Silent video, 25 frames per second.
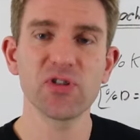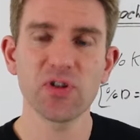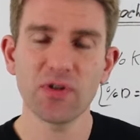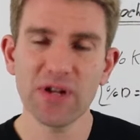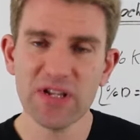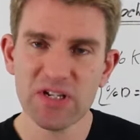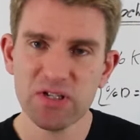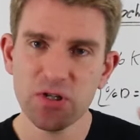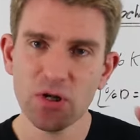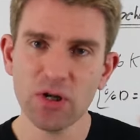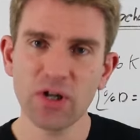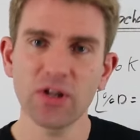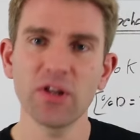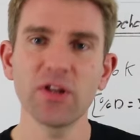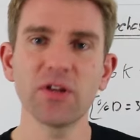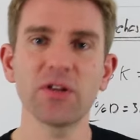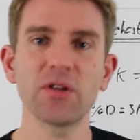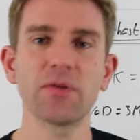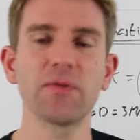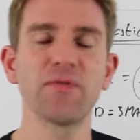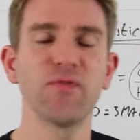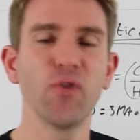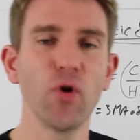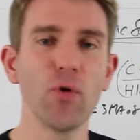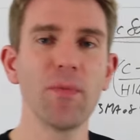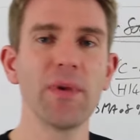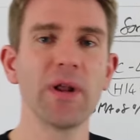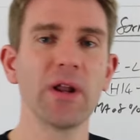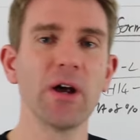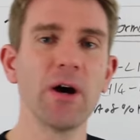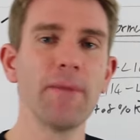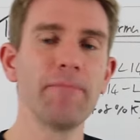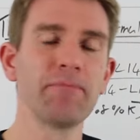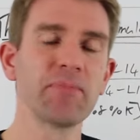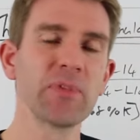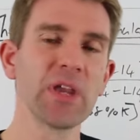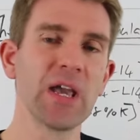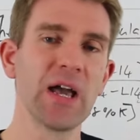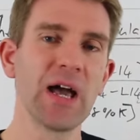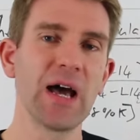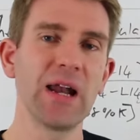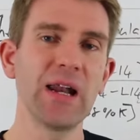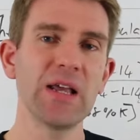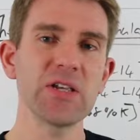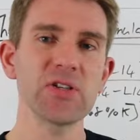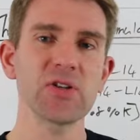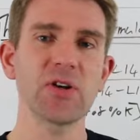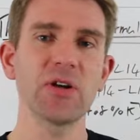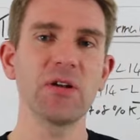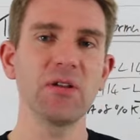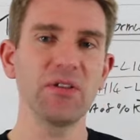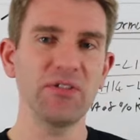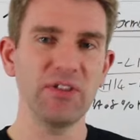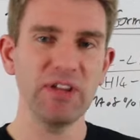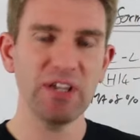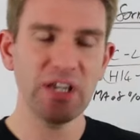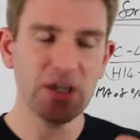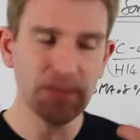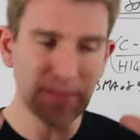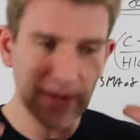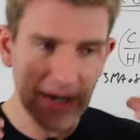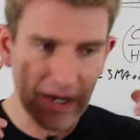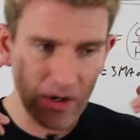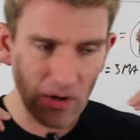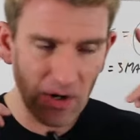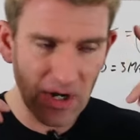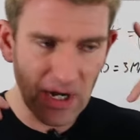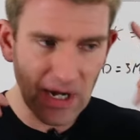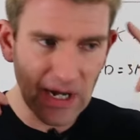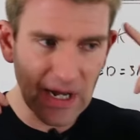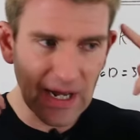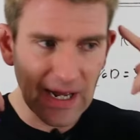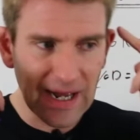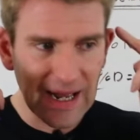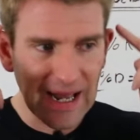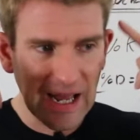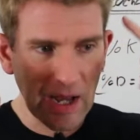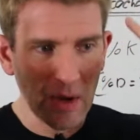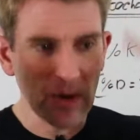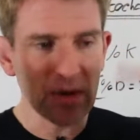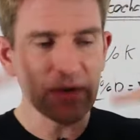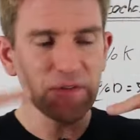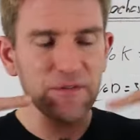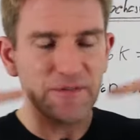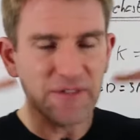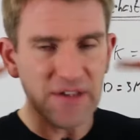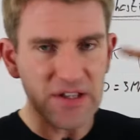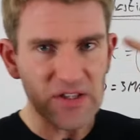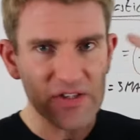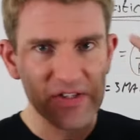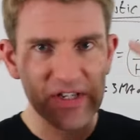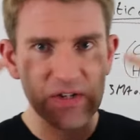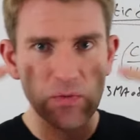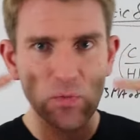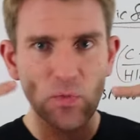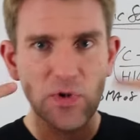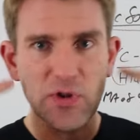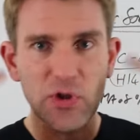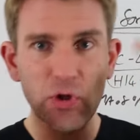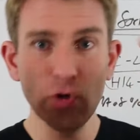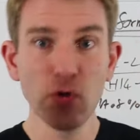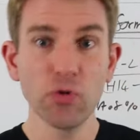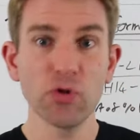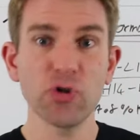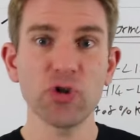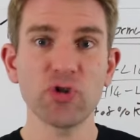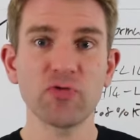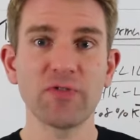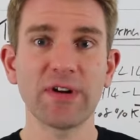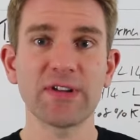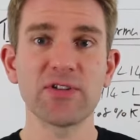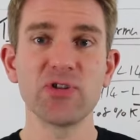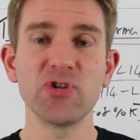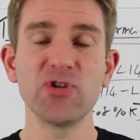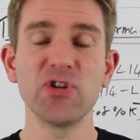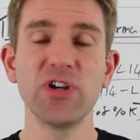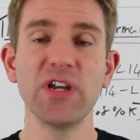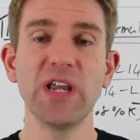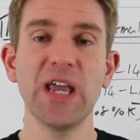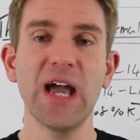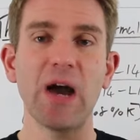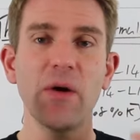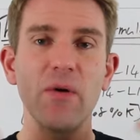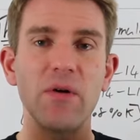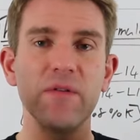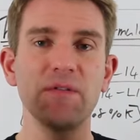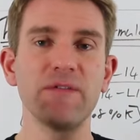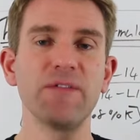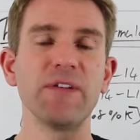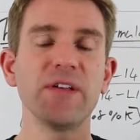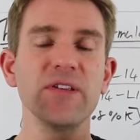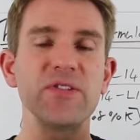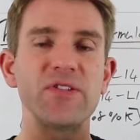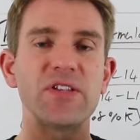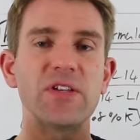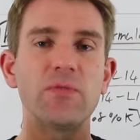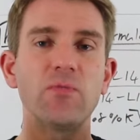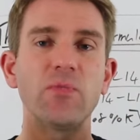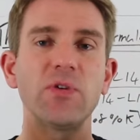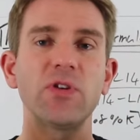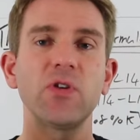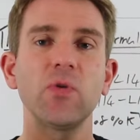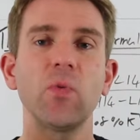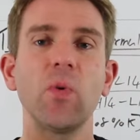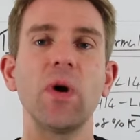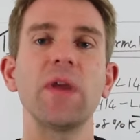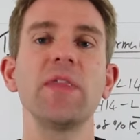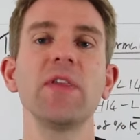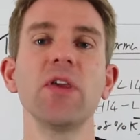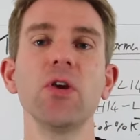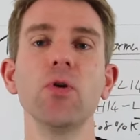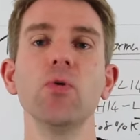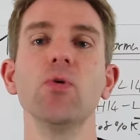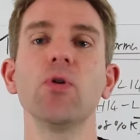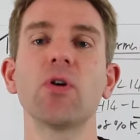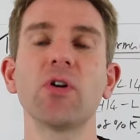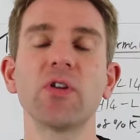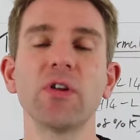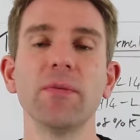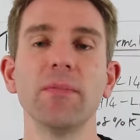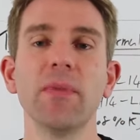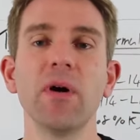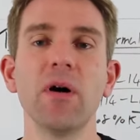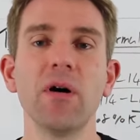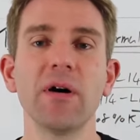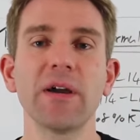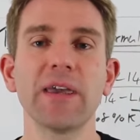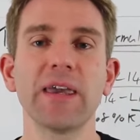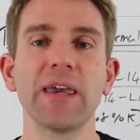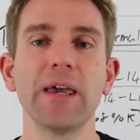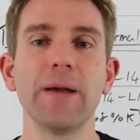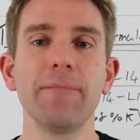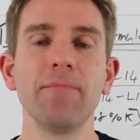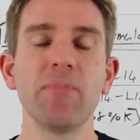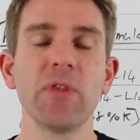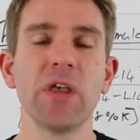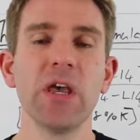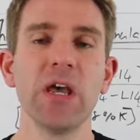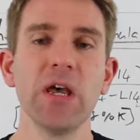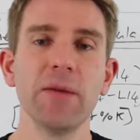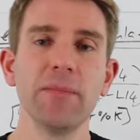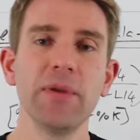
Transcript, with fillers: So let's look at the formula and let's kind of think about how it fits in with your strategy, how it fits in with the way that you look at the market,